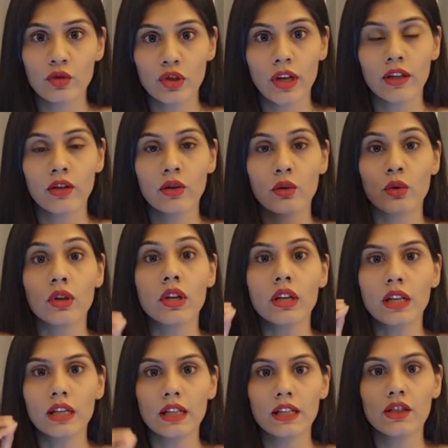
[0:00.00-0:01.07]
check your
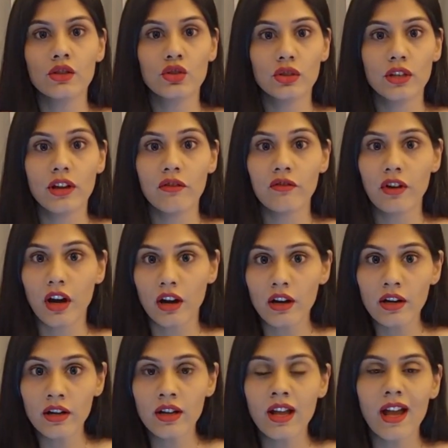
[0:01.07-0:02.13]

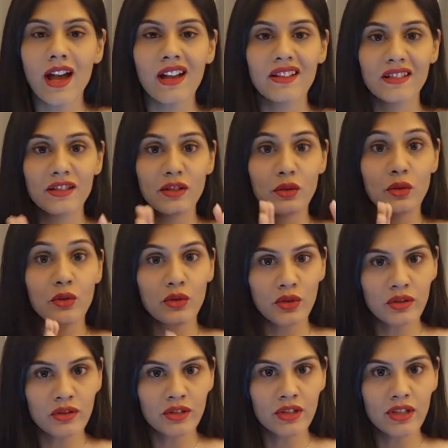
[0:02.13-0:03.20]
EGFR, and in your
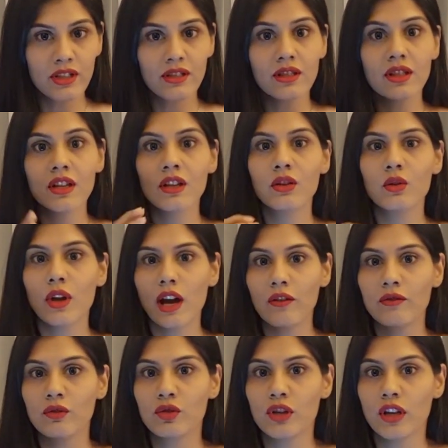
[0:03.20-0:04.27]
urine test, you
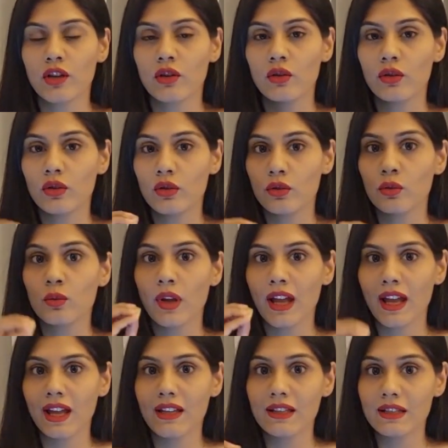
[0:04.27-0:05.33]
have to check your
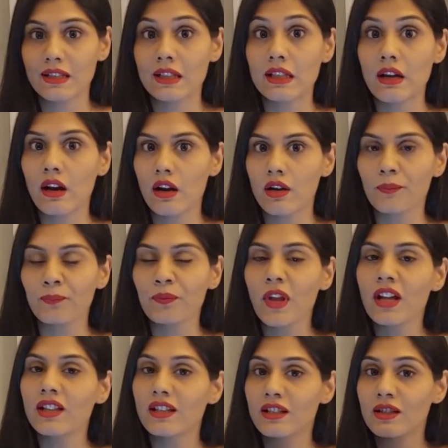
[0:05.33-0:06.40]
UACR.
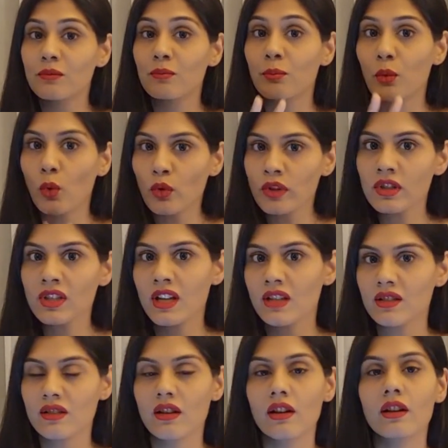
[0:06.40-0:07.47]
These both
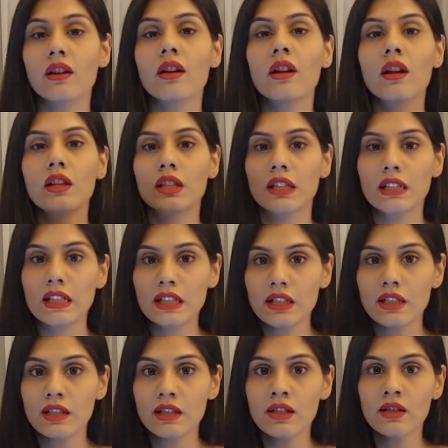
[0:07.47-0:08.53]
tests are
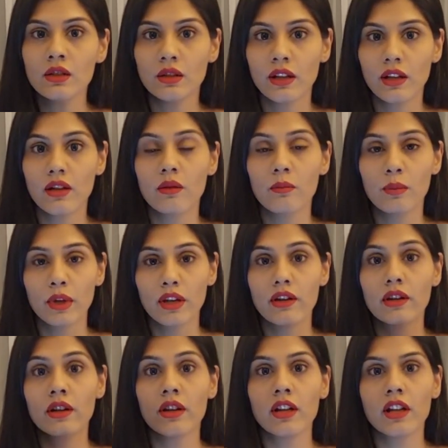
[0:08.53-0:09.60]
needed to get a
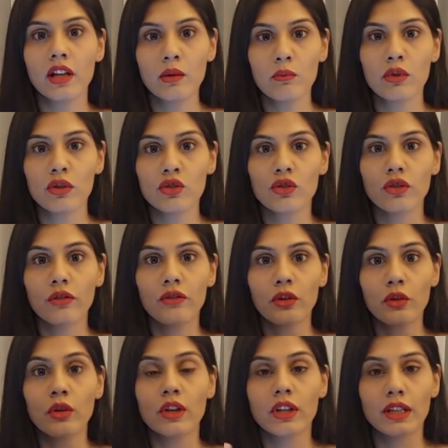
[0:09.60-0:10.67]
better image of
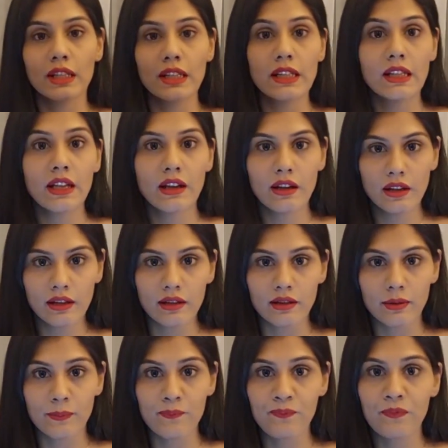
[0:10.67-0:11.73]
your kidney health.
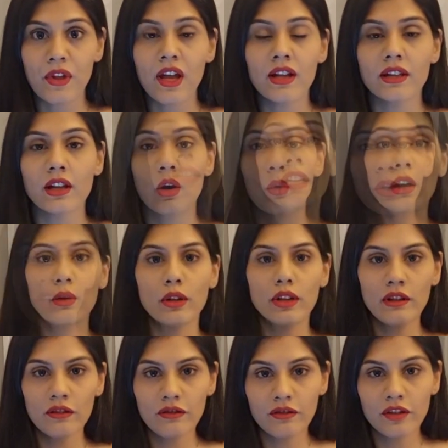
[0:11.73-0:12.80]
Now, now
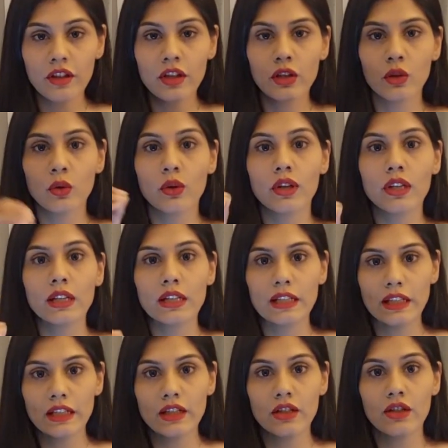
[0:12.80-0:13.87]
if your
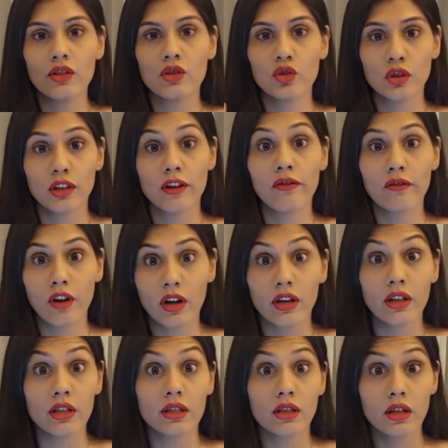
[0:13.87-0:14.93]

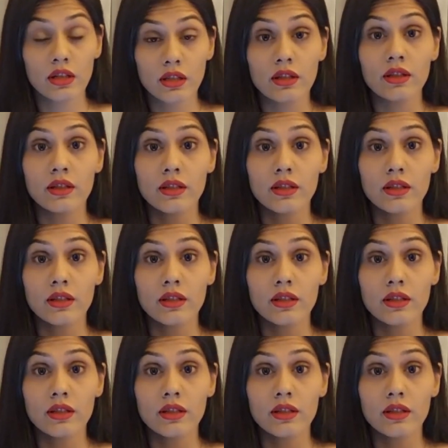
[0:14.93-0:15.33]
EGFR is under